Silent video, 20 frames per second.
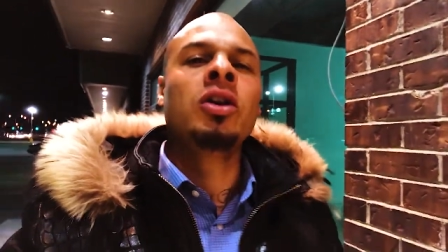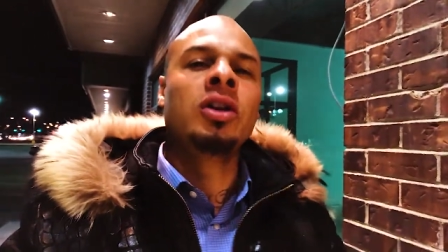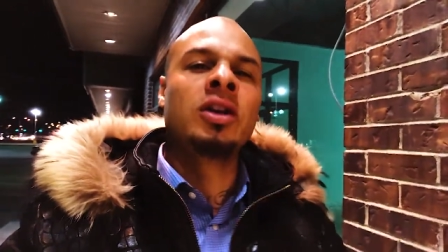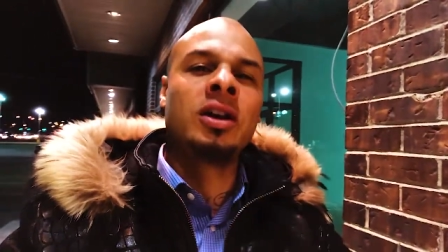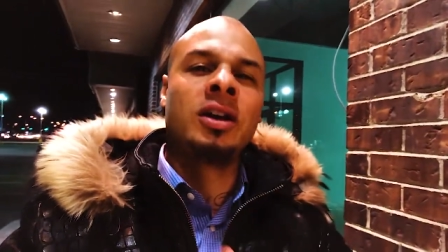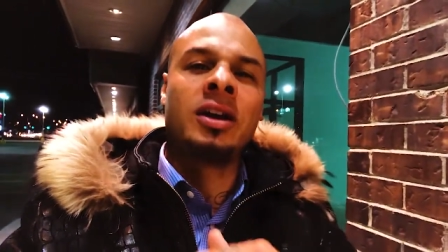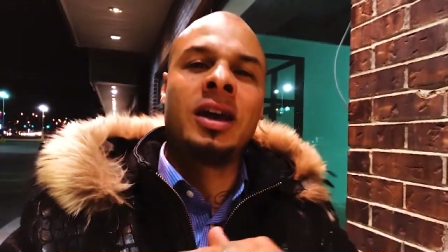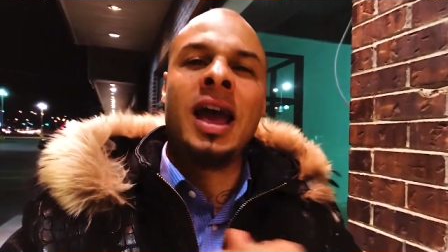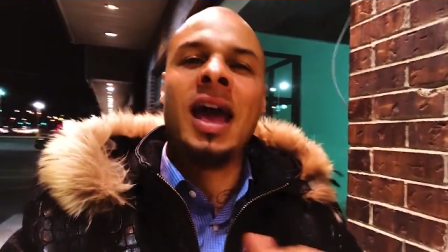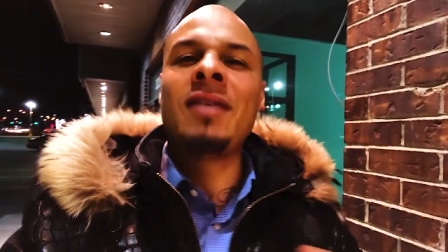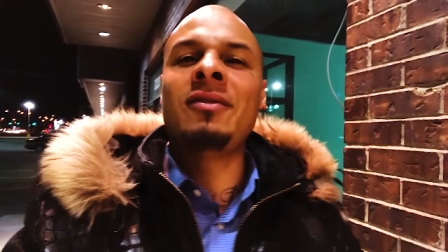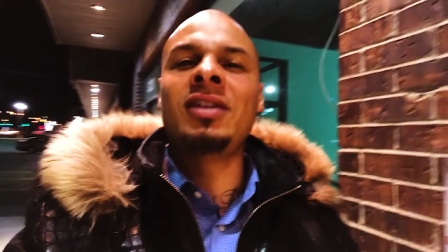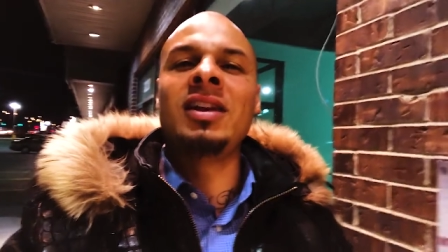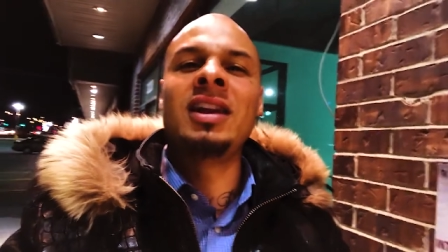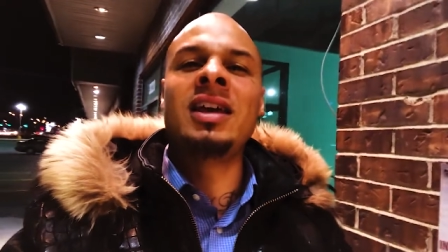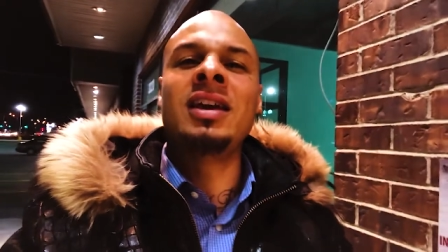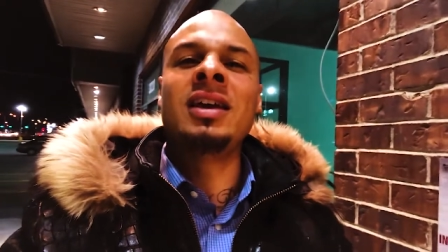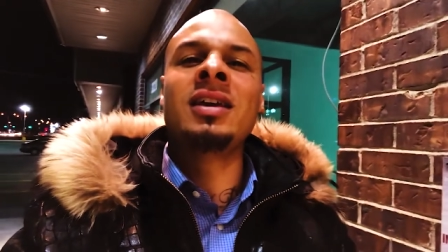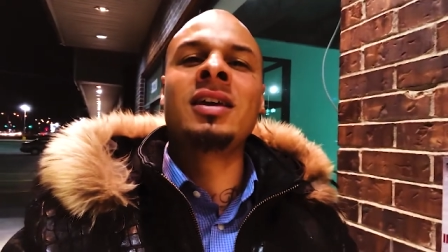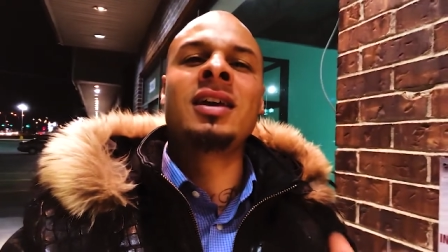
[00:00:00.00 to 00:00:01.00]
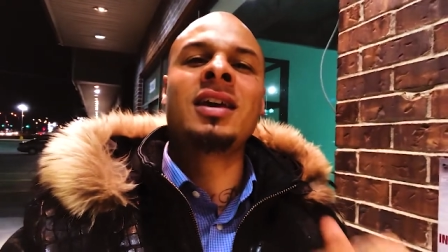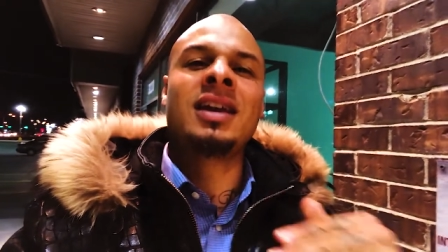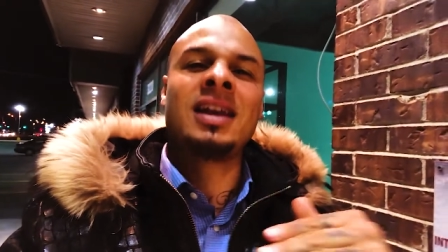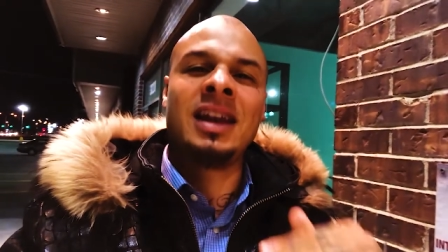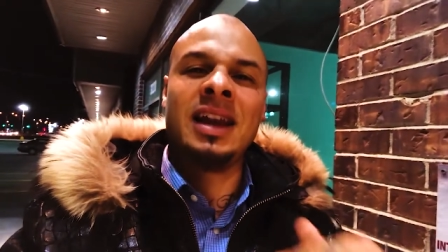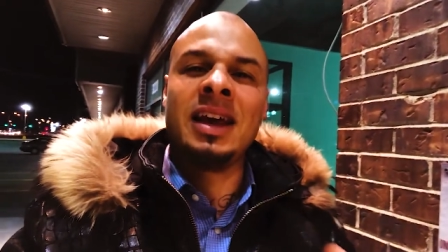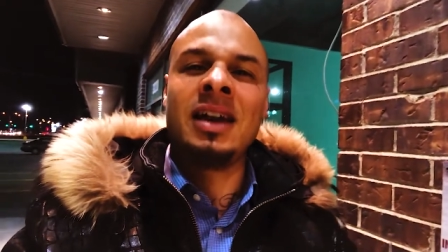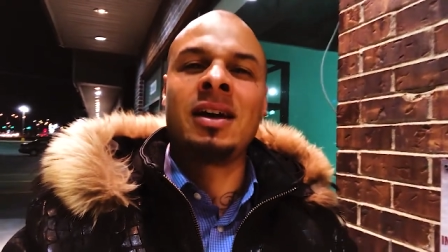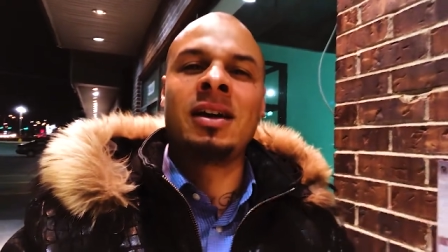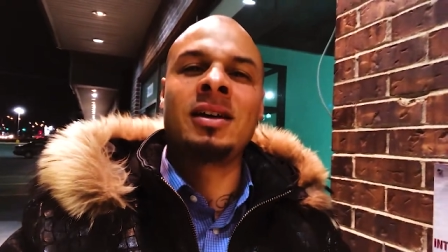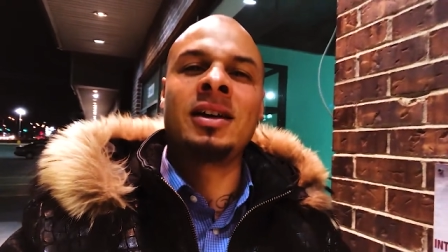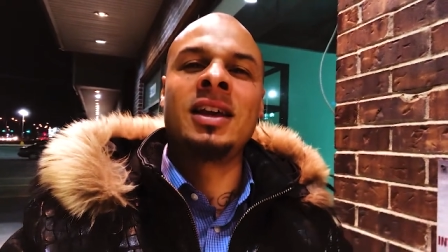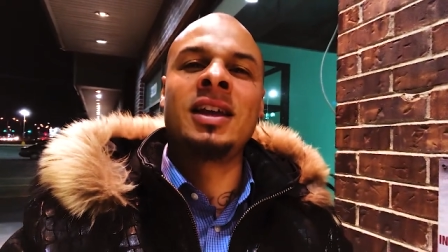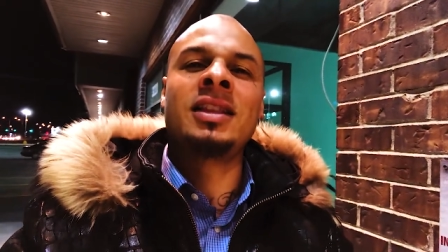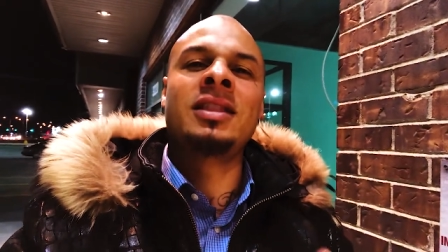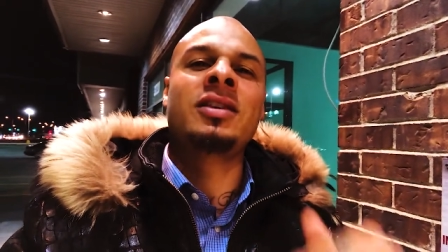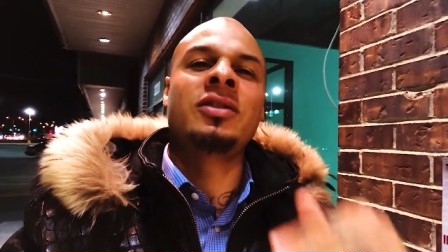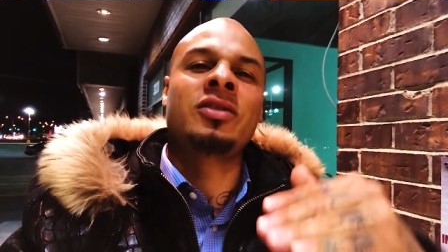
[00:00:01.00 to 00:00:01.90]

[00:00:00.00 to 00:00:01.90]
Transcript: You're gonna have a link, click on it.